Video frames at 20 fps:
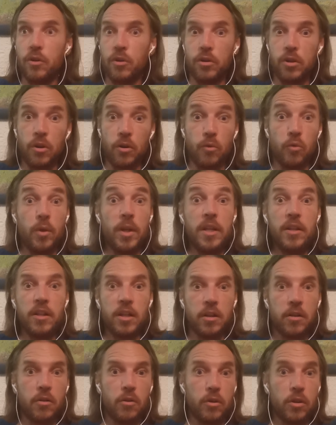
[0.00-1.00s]
or you're
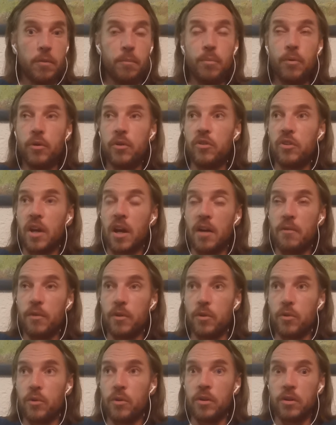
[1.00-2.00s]
reading, or the books you have
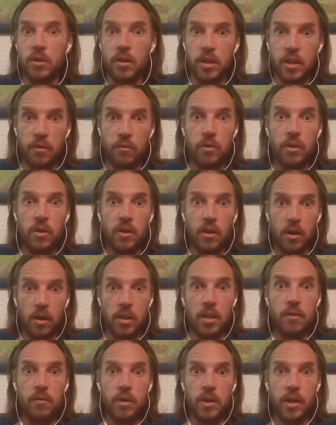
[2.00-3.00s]
on order, I'll give you
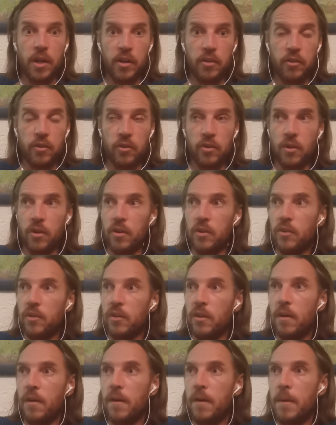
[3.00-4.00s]
an
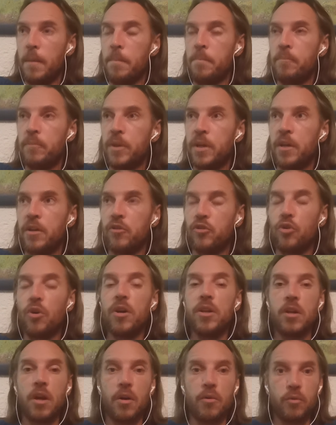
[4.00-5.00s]
exercise.
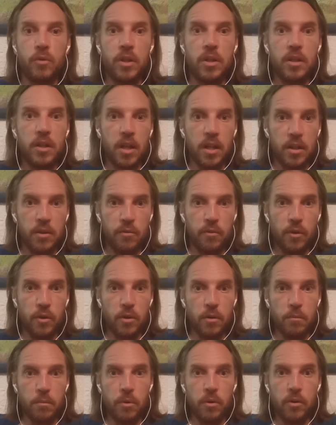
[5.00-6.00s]
Try not reading any
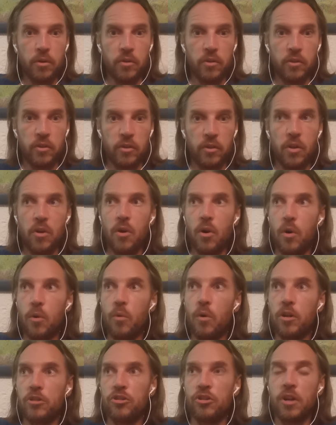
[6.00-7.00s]
fucking books or
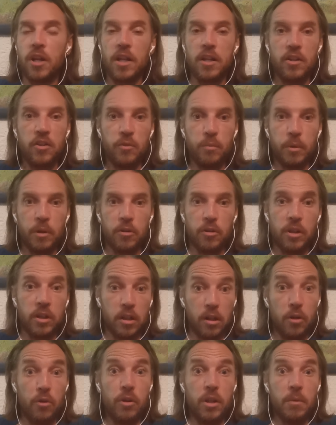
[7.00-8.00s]
watching any
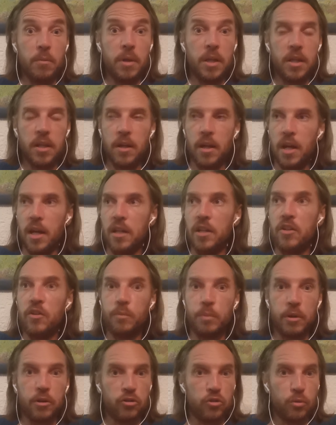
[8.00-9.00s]
including me, any
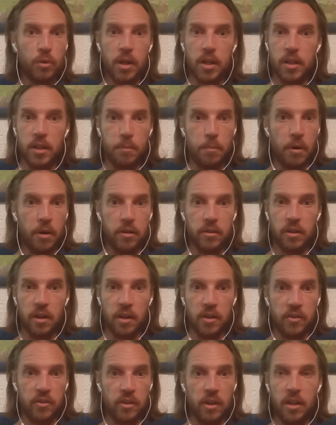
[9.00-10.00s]
spirituality
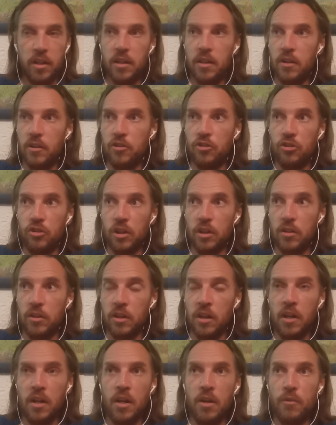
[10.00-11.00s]
podcasts, any of this shit
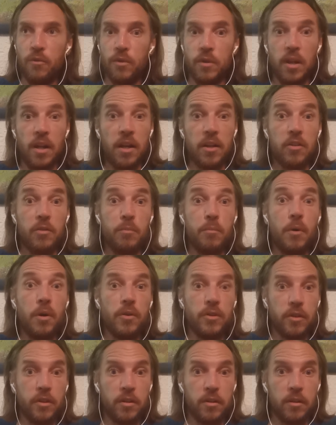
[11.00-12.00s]
for the next
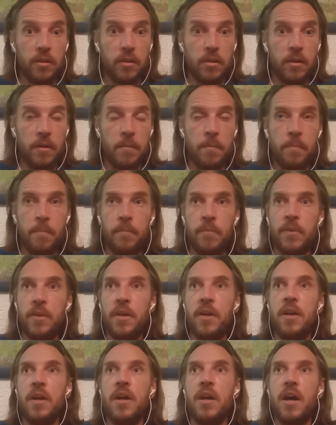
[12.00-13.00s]
month.
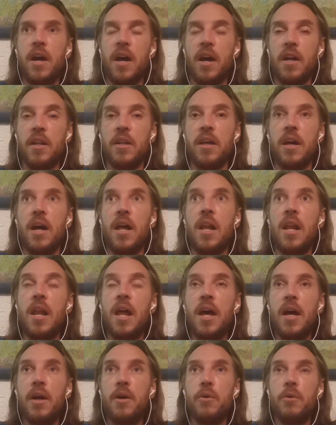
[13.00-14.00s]
and
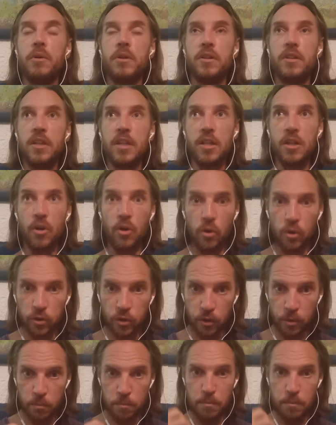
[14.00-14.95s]
allow the other